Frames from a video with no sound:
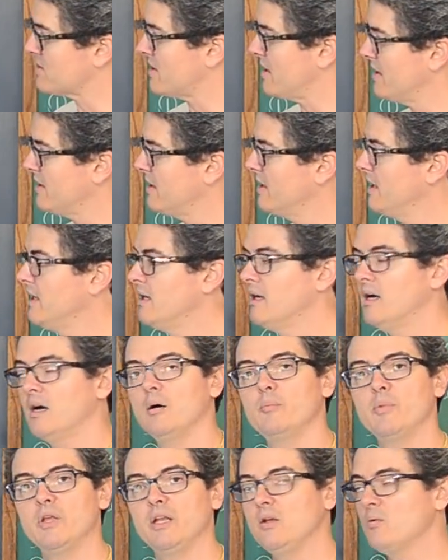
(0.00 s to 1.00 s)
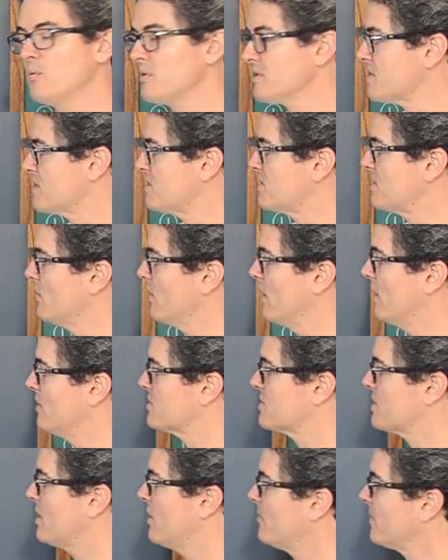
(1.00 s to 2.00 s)
side being equals to 0.
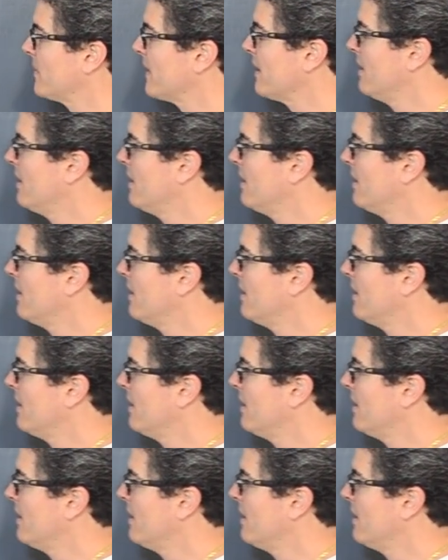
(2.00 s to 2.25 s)
So